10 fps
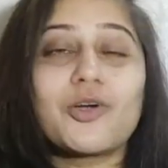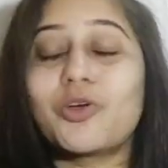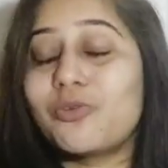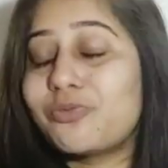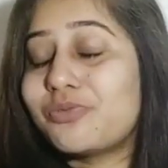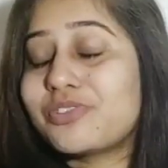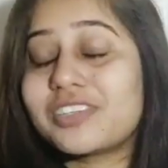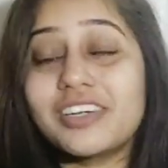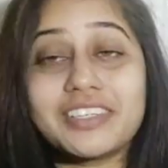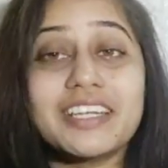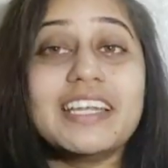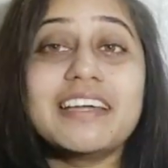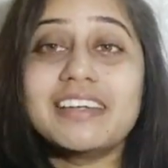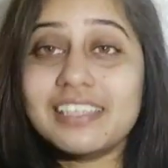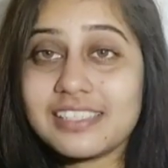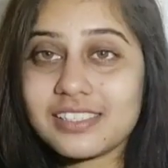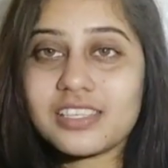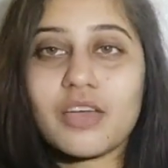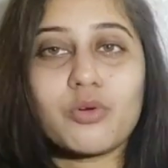or of certain reasons.